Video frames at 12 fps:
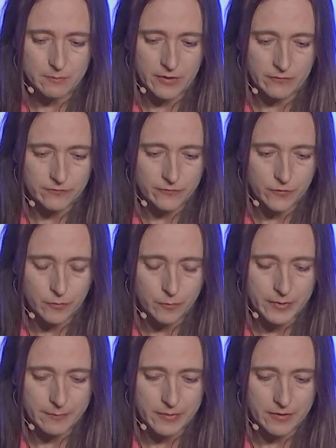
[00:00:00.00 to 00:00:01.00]
months for
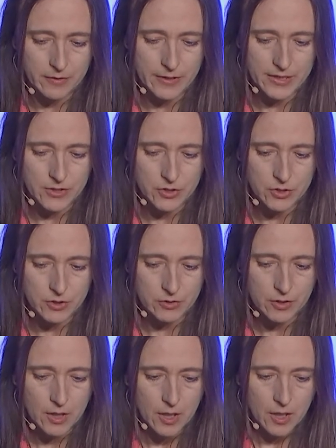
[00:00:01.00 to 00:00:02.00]
preparation